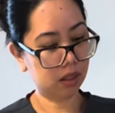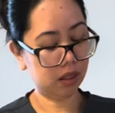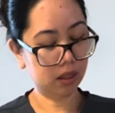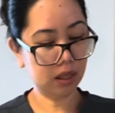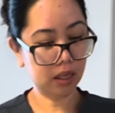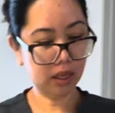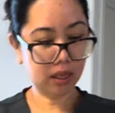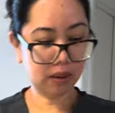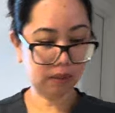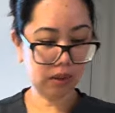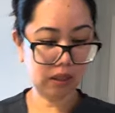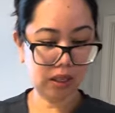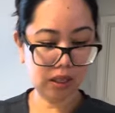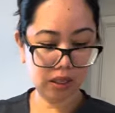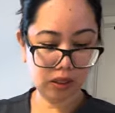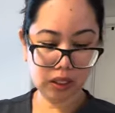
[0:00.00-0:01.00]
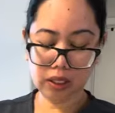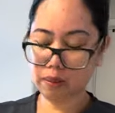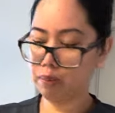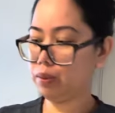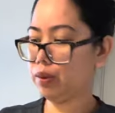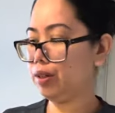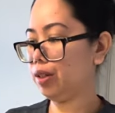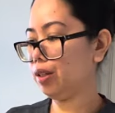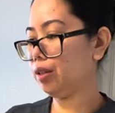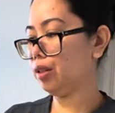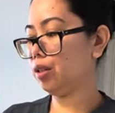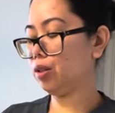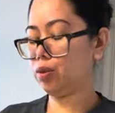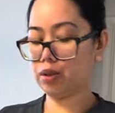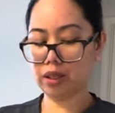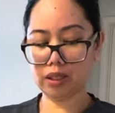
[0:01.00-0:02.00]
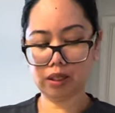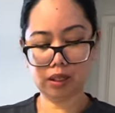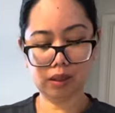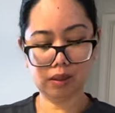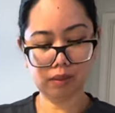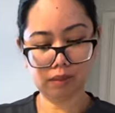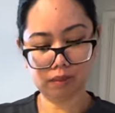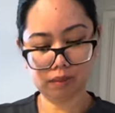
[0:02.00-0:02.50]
Okay, after that you can put on the dressing.